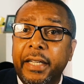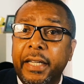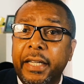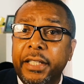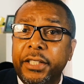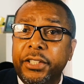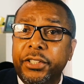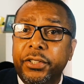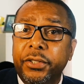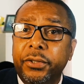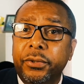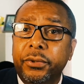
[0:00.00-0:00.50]

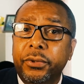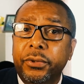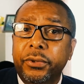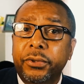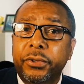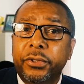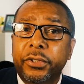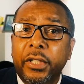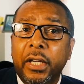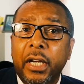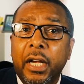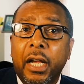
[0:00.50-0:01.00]

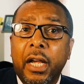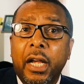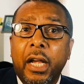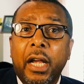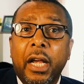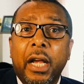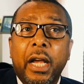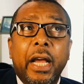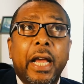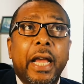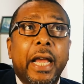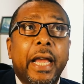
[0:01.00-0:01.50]
issues,
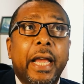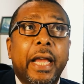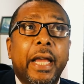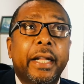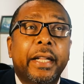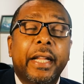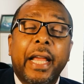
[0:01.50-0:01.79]
and